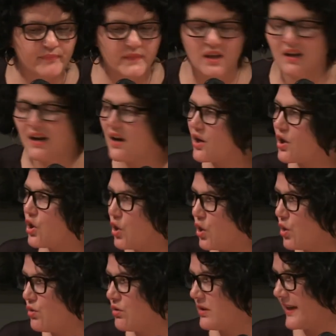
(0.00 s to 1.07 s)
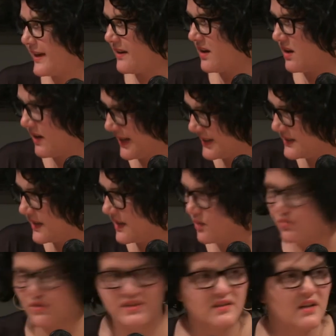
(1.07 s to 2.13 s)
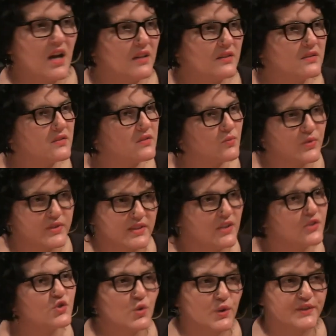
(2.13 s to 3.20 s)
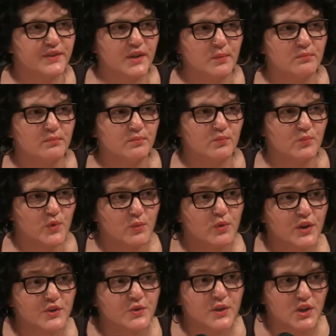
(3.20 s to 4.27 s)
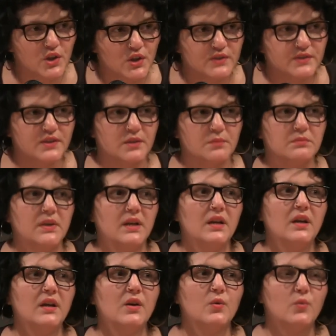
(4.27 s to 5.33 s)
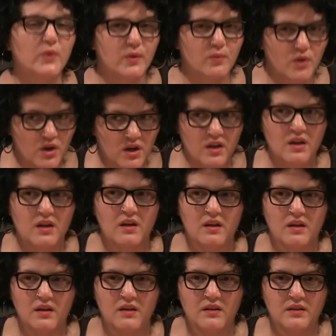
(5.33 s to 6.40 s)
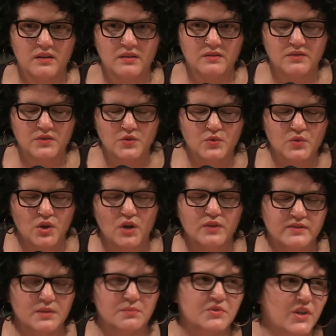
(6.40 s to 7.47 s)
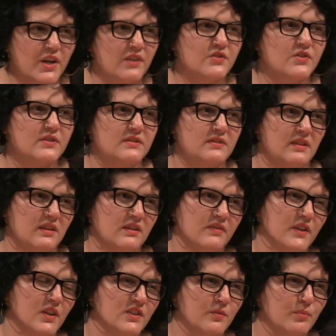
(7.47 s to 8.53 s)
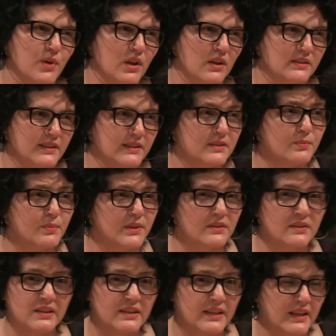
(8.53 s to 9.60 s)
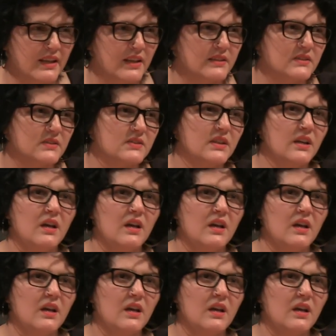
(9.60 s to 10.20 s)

our goal and our idea was not short term. We want to do it long term. We want to do long-term changes in the field of politics, but the thing is,